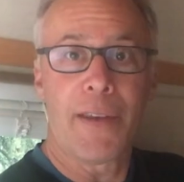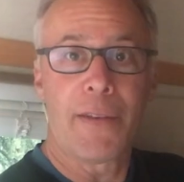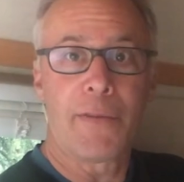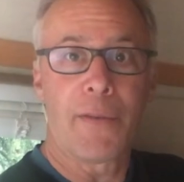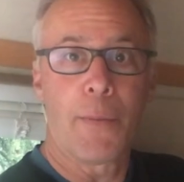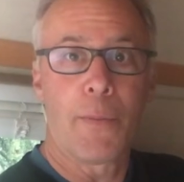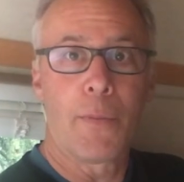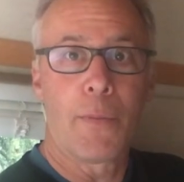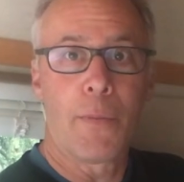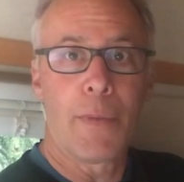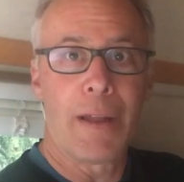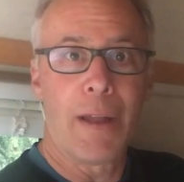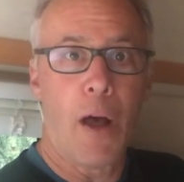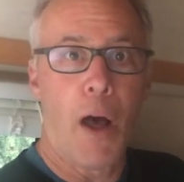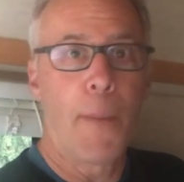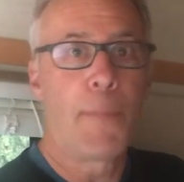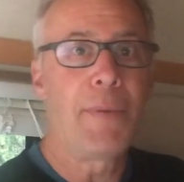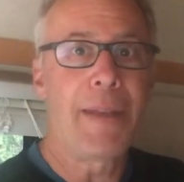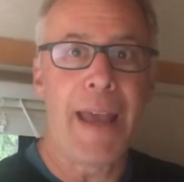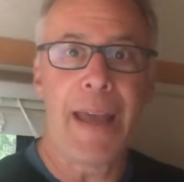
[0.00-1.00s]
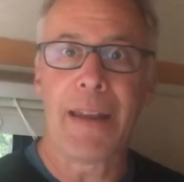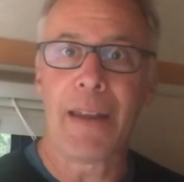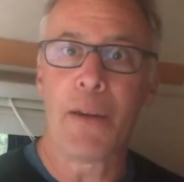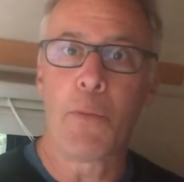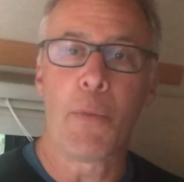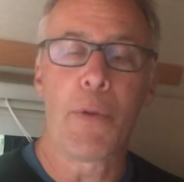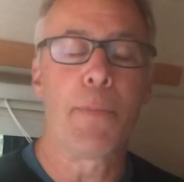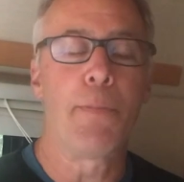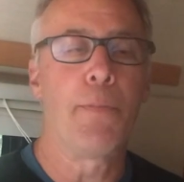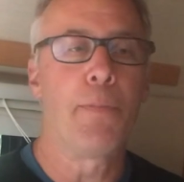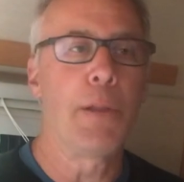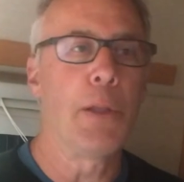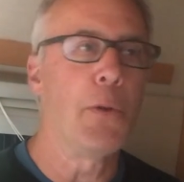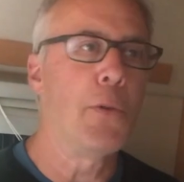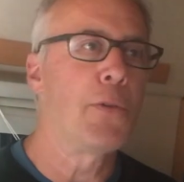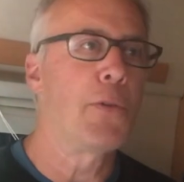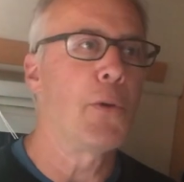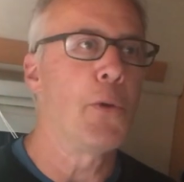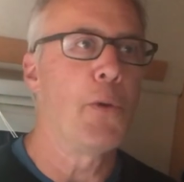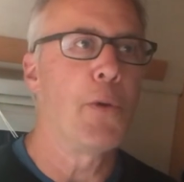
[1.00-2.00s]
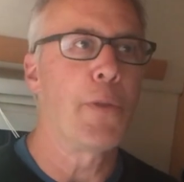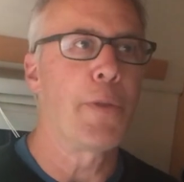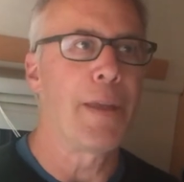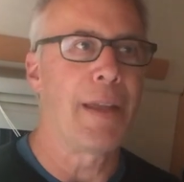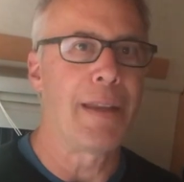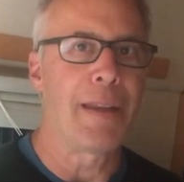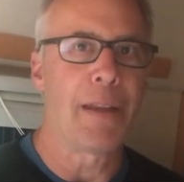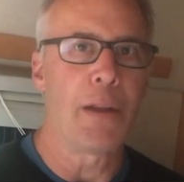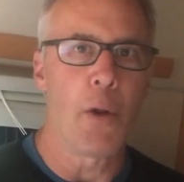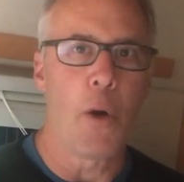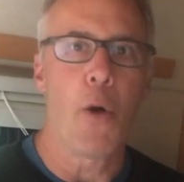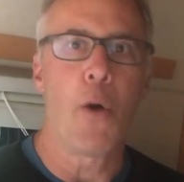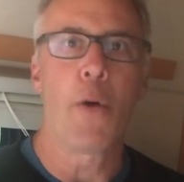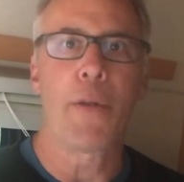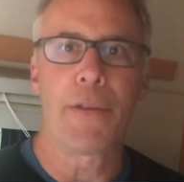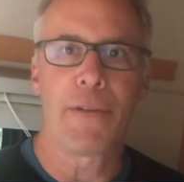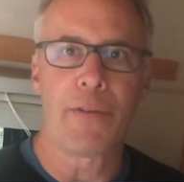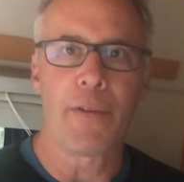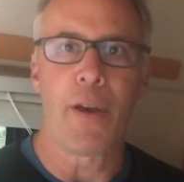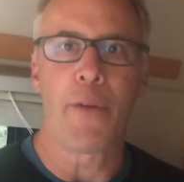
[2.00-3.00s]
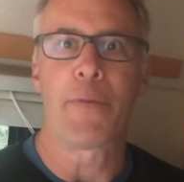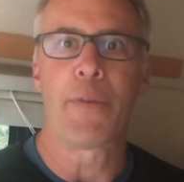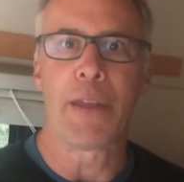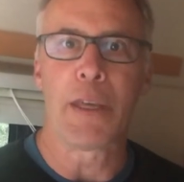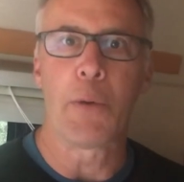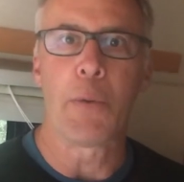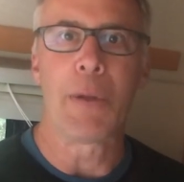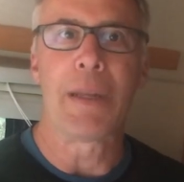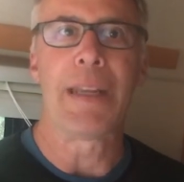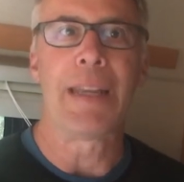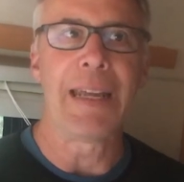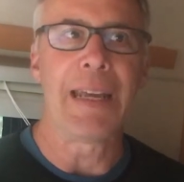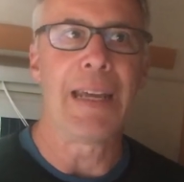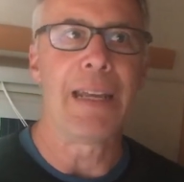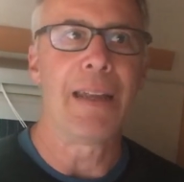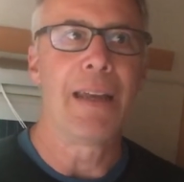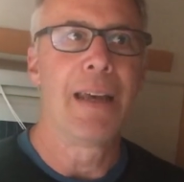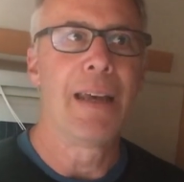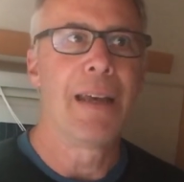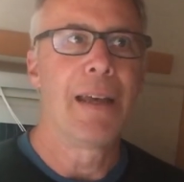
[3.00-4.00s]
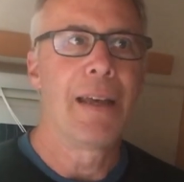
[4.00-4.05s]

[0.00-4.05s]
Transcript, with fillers: system, updated with Bluetooth and, you know, all the stuff that you would need